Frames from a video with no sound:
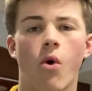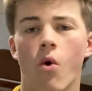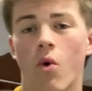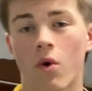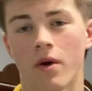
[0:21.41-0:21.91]

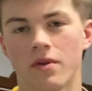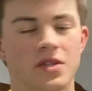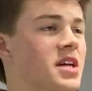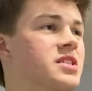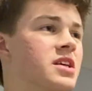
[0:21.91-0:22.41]
or
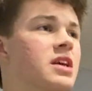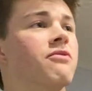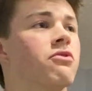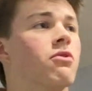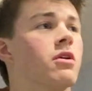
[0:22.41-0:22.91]
Siesta Key,
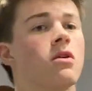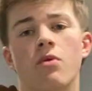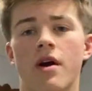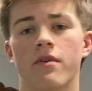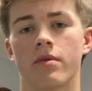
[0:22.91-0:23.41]
Florida,
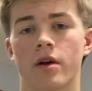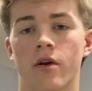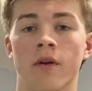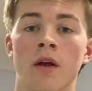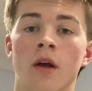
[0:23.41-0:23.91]
wherever we're
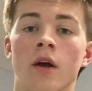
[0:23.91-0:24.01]
going.